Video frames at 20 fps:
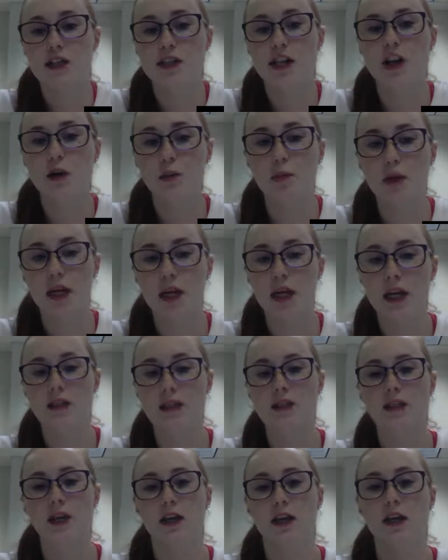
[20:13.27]
help kids
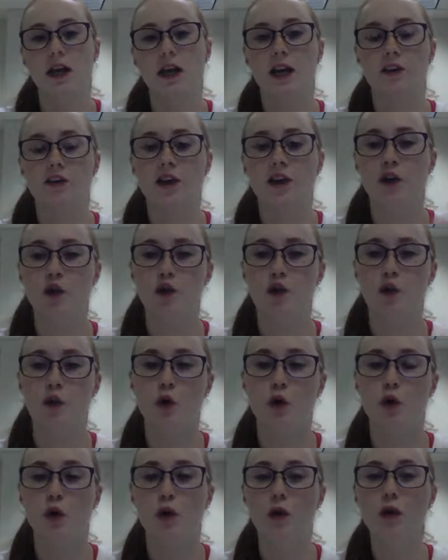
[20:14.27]
like kind of
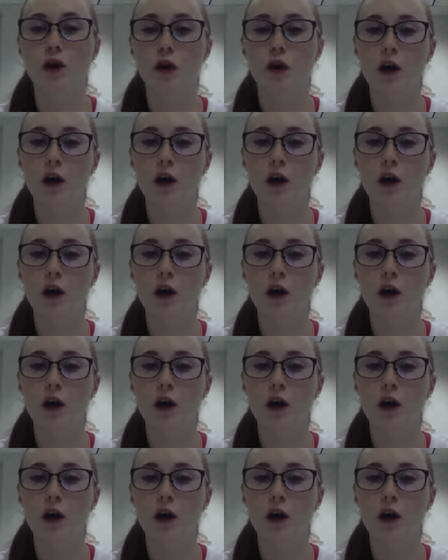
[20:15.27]
control